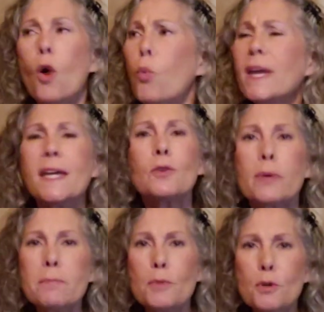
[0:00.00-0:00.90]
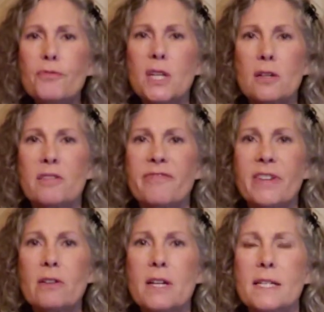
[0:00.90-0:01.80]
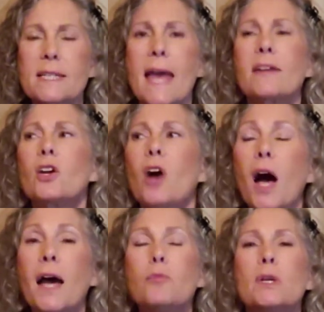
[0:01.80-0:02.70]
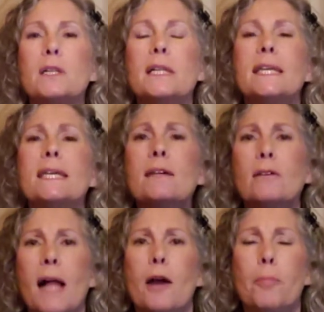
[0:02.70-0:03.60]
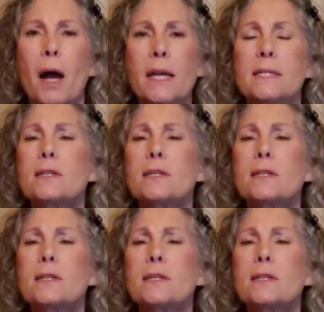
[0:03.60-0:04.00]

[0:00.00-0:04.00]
we can remove the interference and God will heal our bodies.